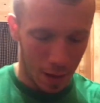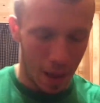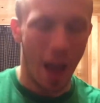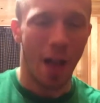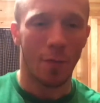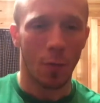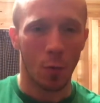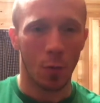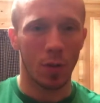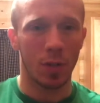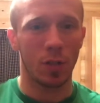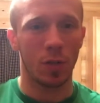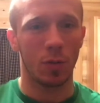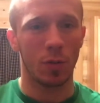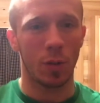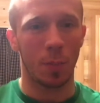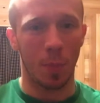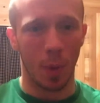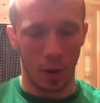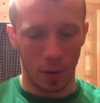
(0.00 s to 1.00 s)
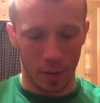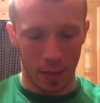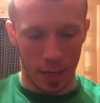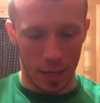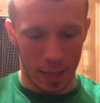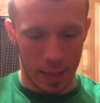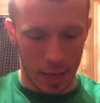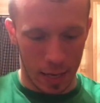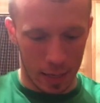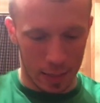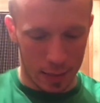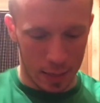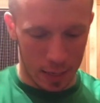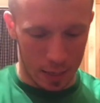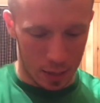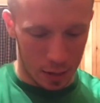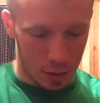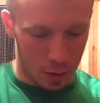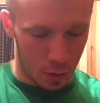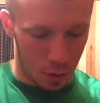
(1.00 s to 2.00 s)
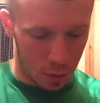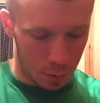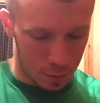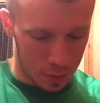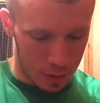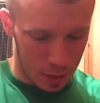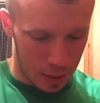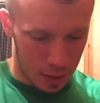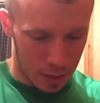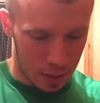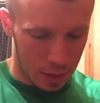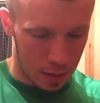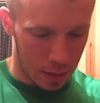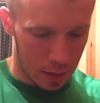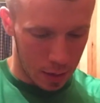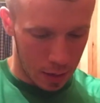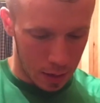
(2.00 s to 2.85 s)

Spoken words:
Everyone's doing the birthday cake thing, you know what I'm saying?